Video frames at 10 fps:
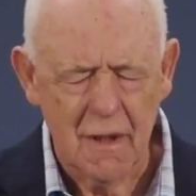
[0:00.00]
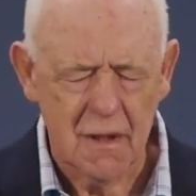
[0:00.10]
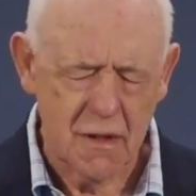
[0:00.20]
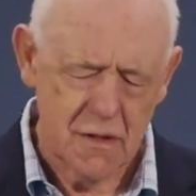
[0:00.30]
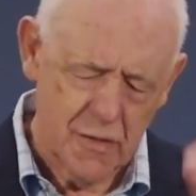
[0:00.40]

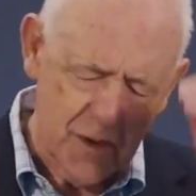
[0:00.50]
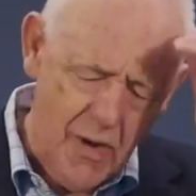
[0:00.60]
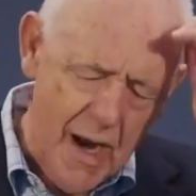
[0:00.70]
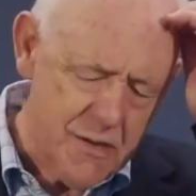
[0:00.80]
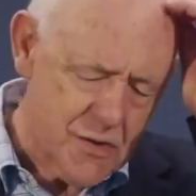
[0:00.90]
that you would
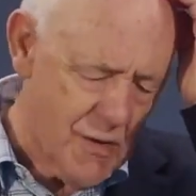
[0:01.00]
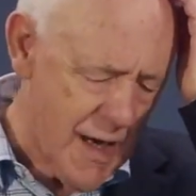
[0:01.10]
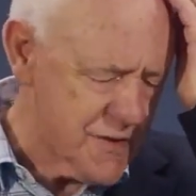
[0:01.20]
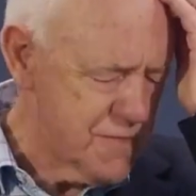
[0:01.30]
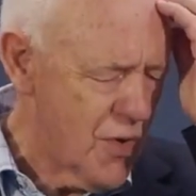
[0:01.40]
grant to
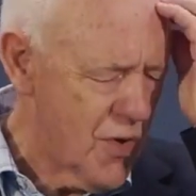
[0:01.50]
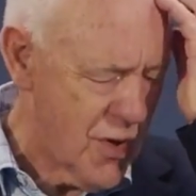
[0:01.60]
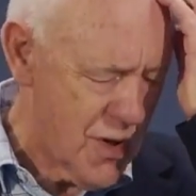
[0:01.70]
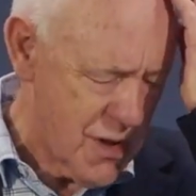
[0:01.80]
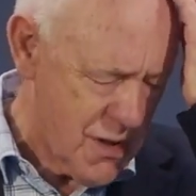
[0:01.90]
us
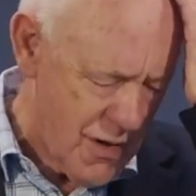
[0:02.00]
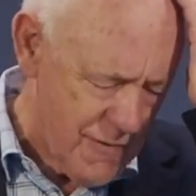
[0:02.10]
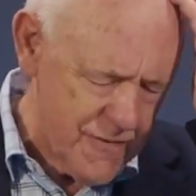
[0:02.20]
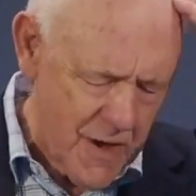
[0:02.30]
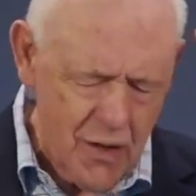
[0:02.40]
more
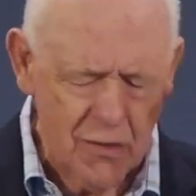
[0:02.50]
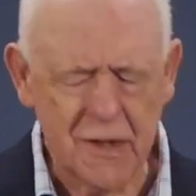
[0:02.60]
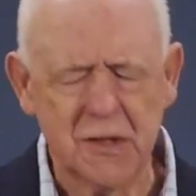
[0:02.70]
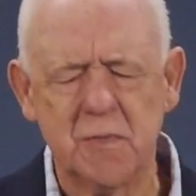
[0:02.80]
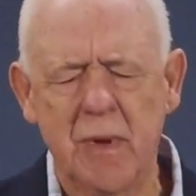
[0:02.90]
of the
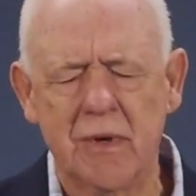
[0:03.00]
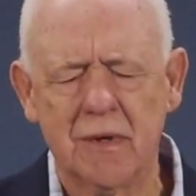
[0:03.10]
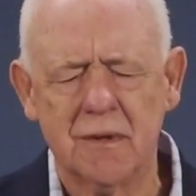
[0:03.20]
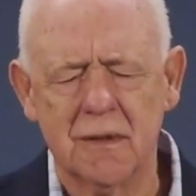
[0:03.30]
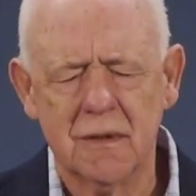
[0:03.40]
Holy
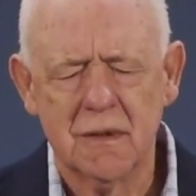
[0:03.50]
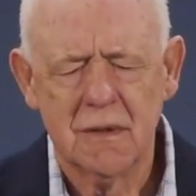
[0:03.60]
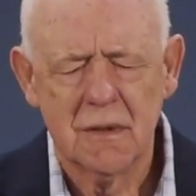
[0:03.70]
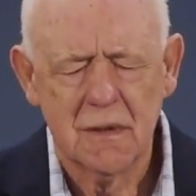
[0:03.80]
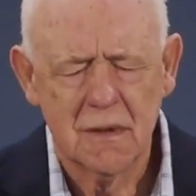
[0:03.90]
Spirit
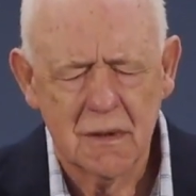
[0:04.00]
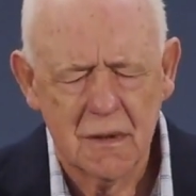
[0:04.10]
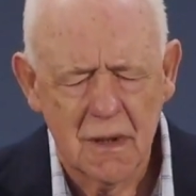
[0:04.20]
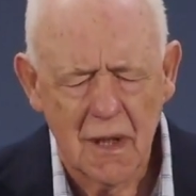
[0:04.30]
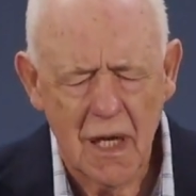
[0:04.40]

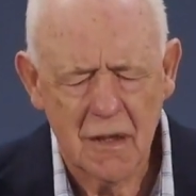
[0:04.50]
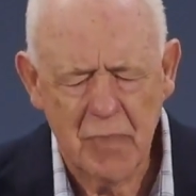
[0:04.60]
and